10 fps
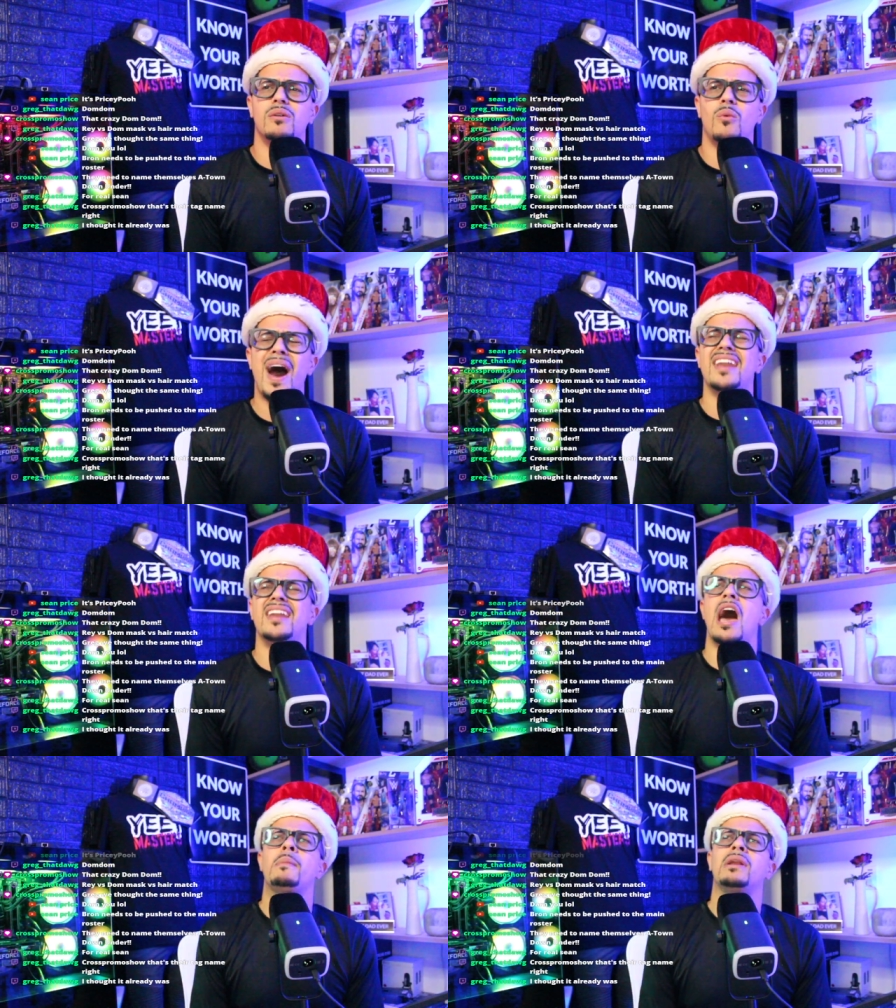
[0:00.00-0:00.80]
why did
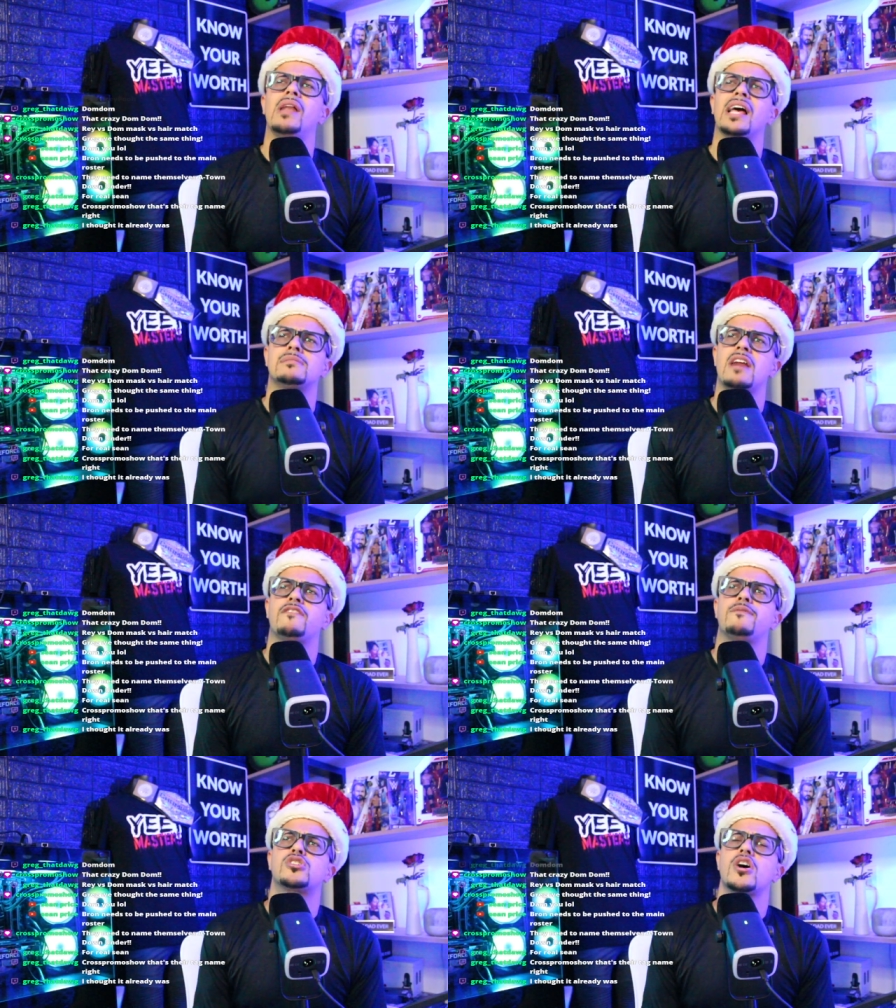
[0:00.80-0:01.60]
Naomi look like somebody from
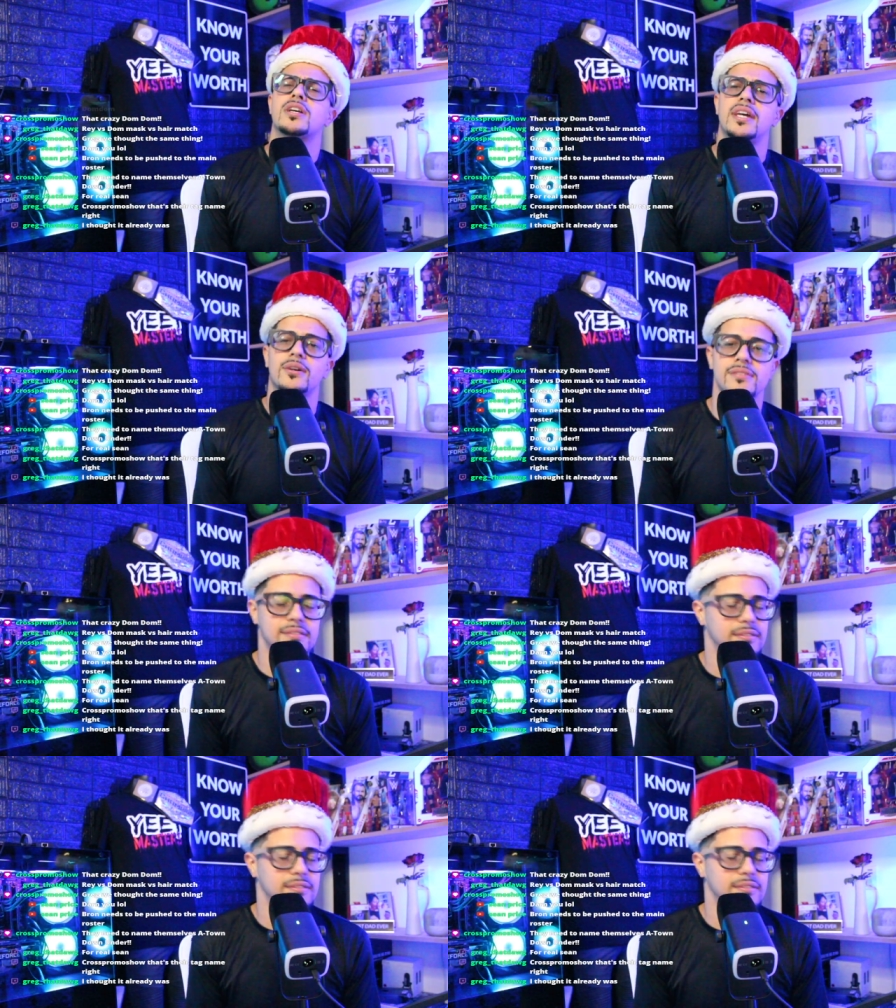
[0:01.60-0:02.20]
Shark Tales?"